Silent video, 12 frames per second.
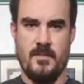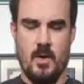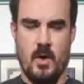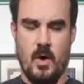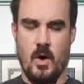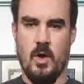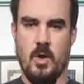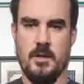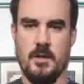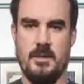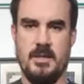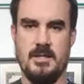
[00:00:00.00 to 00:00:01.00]
They're all
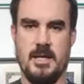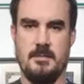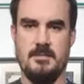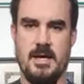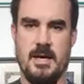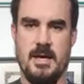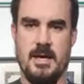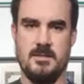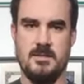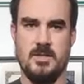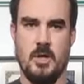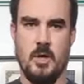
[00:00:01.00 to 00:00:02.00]
going to be the same
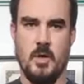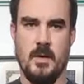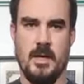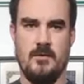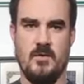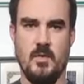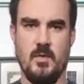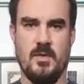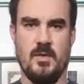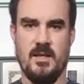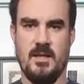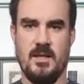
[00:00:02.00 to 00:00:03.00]
size. So if you
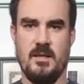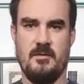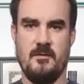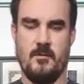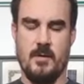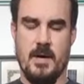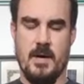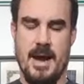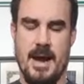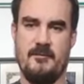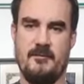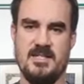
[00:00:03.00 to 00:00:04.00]
think even for a
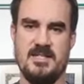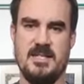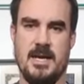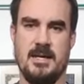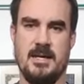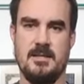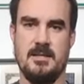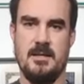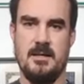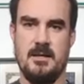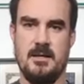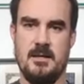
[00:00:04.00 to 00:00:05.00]
half a second
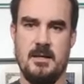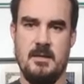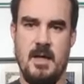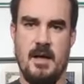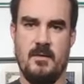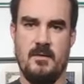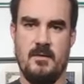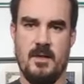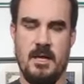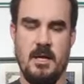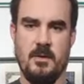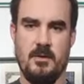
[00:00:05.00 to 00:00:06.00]
that
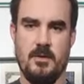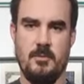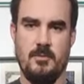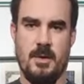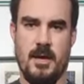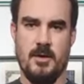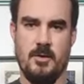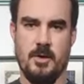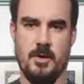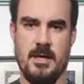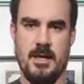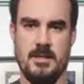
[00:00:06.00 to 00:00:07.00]
the kilt you're
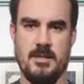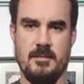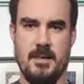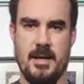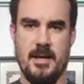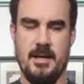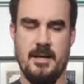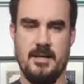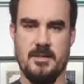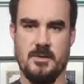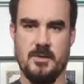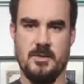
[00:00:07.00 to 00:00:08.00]
looking at to buy
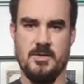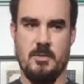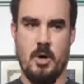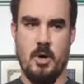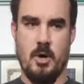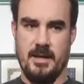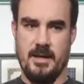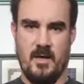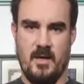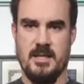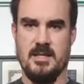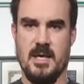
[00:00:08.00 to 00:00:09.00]
is a little small,
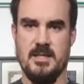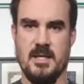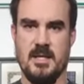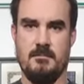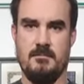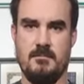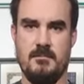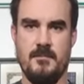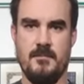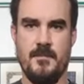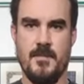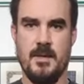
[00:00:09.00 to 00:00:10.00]
get the next size up.
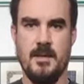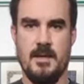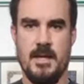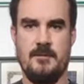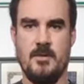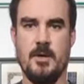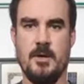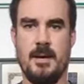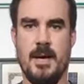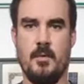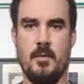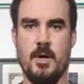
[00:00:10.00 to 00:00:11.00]
If you're going to
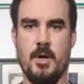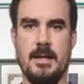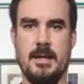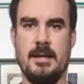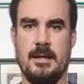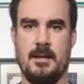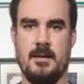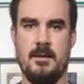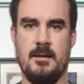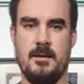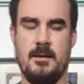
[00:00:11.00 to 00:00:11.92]
buy one online,